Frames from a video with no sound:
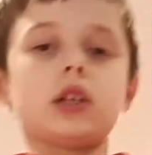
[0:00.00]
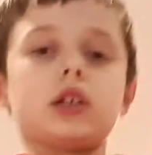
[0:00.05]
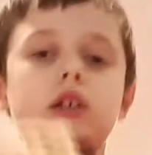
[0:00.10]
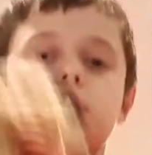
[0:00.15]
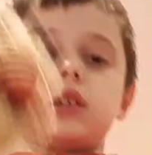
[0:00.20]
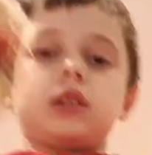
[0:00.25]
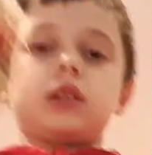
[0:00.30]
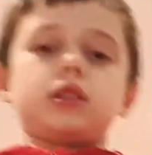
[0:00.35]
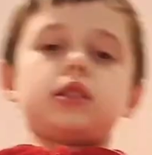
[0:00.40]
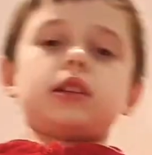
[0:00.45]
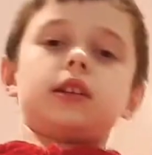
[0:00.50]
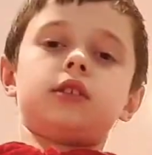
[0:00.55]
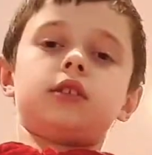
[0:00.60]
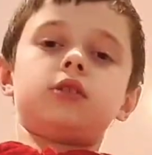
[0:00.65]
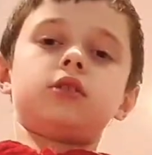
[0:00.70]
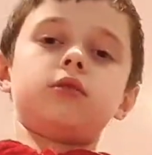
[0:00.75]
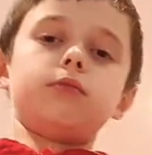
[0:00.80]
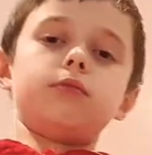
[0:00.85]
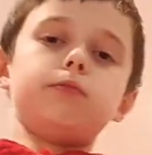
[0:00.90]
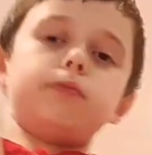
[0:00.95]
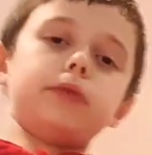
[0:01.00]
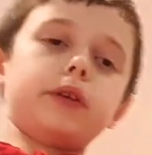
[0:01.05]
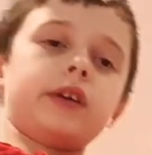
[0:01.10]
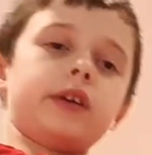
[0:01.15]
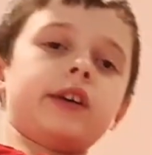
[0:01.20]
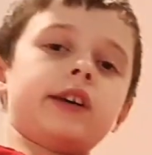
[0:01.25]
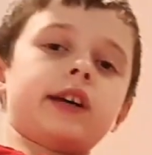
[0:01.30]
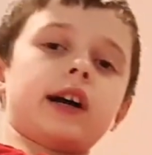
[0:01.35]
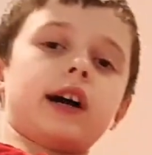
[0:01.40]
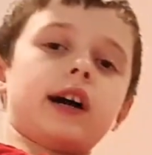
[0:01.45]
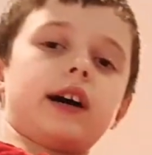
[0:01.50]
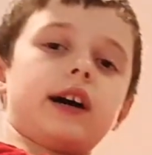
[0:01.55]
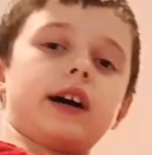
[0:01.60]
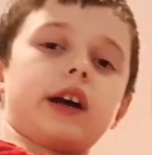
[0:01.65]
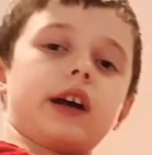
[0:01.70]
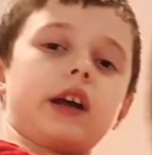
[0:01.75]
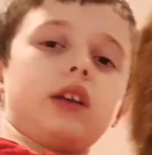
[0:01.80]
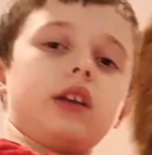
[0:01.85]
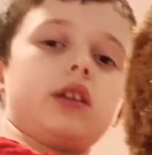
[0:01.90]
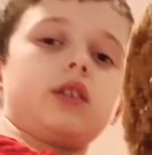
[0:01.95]
I say to be
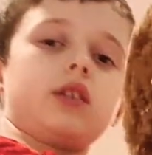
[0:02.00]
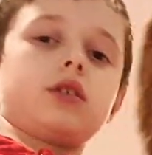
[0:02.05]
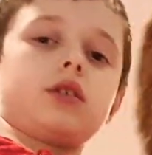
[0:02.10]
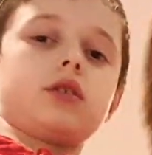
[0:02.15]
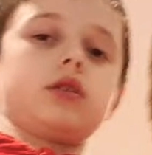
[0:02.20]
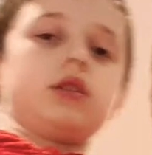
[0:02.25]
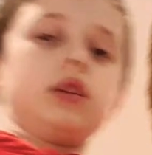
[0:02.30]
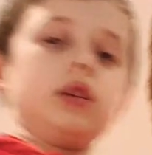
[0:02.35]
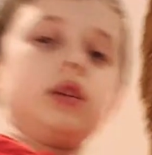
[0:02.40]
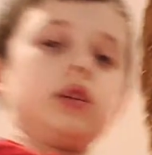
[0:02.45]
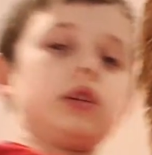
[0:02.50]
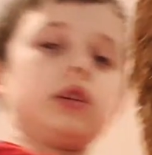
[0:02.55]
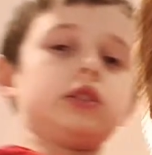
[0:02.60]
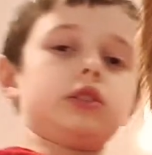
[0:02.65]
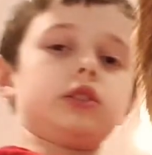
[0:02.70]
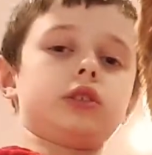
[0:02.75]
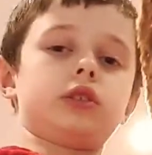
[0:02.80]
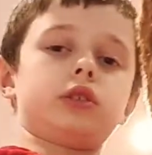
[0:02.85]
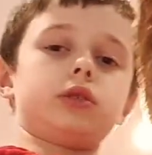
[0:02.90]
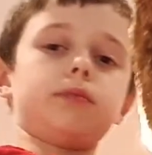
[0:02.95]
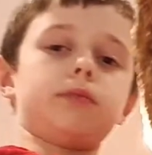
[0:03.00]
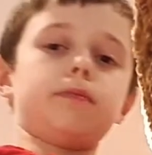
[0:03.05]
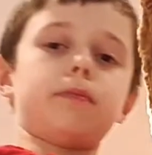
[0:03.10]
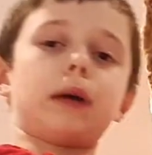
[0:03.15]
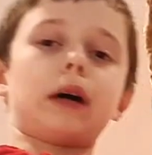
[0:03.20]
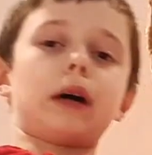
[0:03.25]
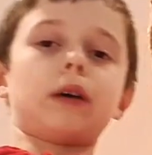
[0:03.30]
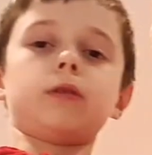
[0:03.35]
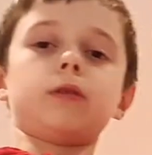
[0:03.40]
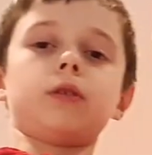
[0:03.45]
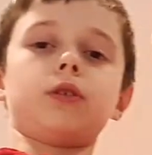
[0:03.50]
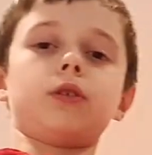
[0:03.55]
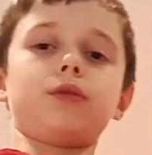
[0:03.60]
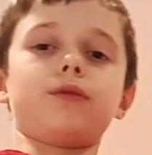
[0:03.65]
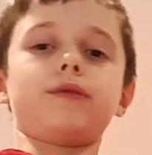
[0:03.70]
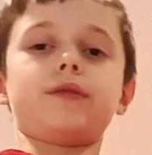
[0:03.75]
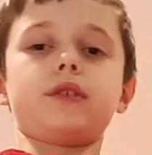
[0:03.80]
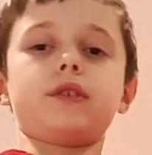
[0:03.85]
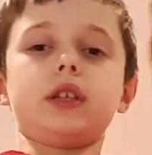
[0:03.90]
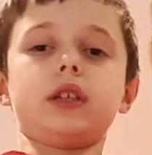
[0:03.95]
kind not just to battle
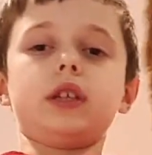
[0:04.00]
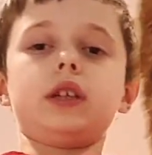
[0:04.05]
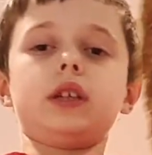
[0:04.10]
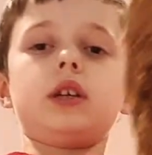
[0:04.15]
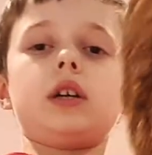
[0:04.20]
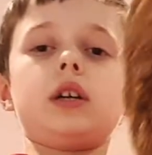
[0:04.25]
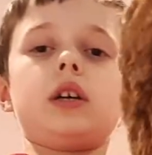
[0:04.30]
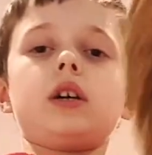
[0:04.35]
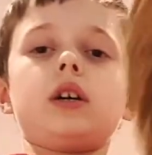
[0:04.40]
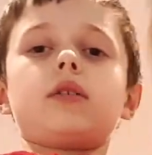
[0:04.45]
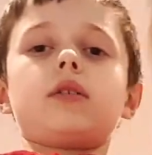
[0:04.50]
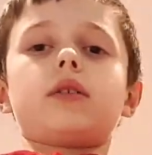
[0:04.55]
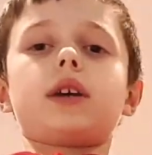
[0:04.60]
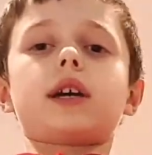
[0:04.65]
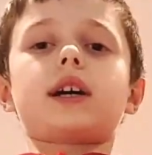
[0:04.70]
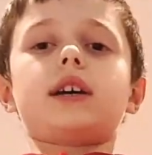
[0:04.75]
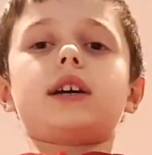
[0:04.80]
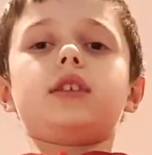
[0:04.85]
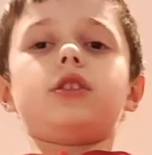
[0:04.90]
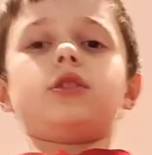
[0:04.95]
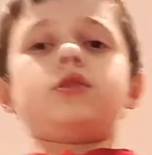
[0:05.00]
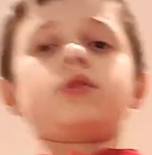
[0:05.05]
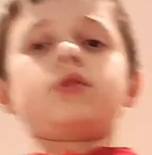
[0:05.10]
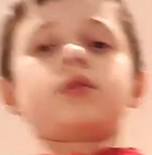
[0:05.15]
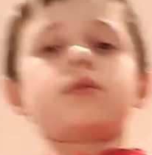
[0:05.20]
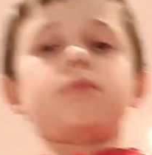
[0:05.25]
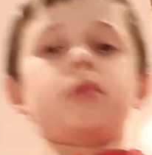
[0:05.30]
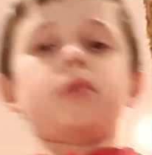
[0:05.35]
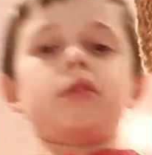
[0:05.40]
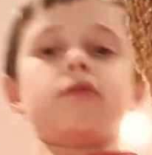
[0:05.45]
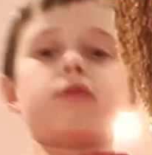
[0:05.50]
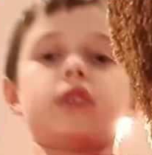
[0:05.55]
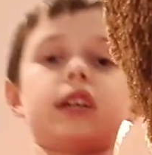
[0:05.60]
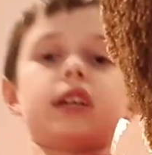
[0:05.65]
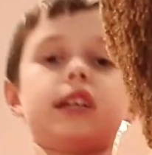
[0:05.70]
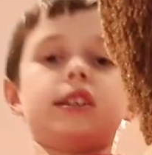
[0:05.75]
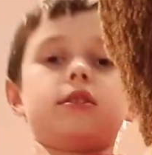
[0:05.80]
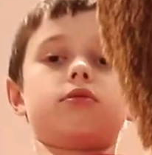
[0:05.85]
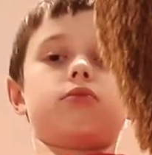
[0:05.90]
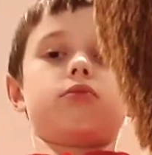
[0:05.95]
over it. Why can't you just be
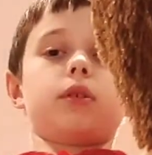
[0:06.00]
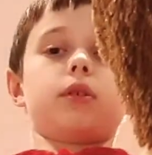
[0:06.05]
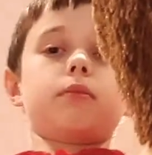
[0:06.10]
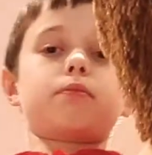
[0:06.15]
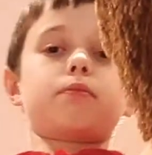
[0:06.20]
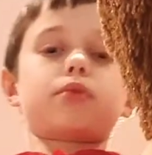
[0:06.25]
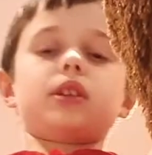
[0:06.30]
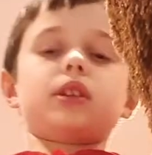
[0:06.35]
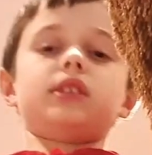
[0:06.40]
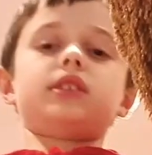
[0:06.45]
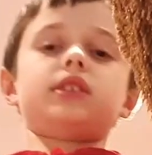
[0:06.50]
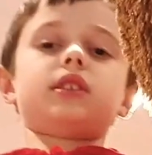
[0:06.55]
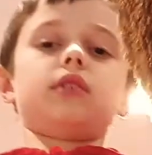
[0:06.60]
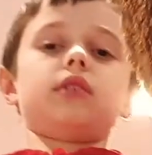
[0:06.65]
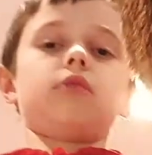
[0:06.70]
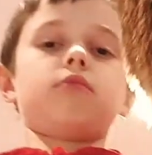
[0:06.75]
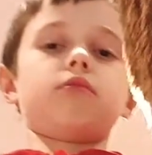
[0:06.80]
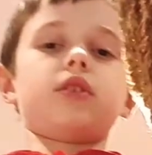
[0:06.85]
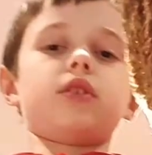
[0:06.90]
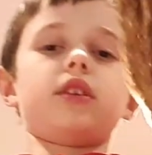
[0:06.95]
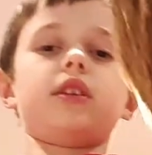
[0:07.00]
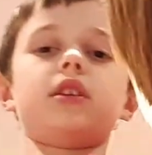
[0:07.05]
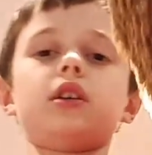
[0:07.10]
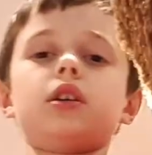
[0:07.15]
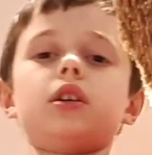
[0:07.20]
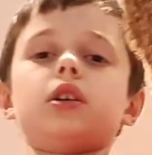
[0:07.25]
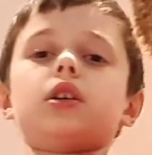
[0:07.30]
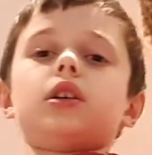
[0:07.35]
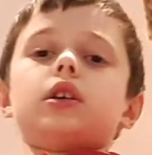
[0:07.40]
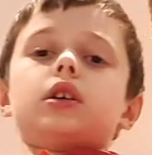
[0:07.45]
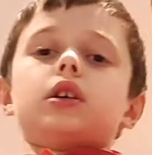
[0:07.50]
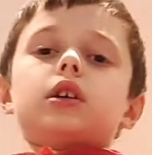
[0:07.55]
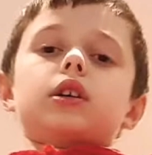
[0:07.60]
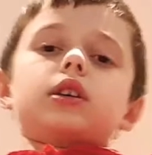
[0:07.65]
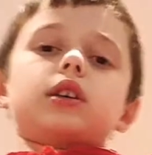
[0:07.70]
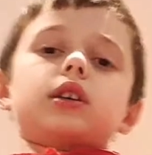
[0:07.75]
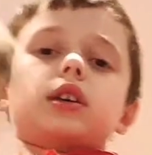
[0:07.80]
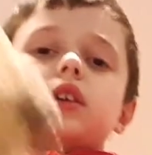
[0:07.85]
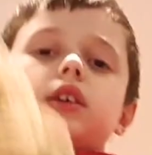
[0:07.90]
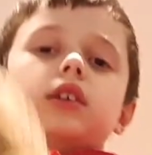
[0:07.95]
friends, one prince and one
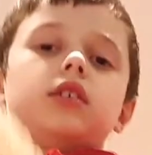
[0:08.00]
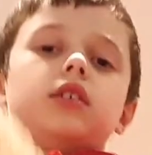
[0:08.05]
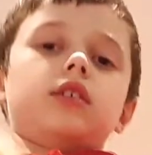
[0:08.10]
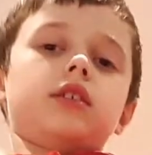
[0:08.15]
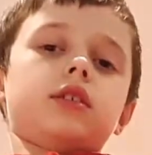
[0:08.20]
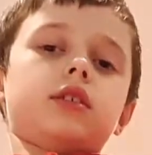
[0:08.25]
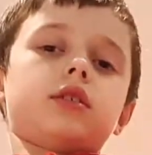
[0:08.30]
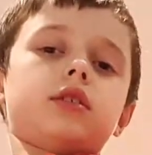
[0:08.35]
king?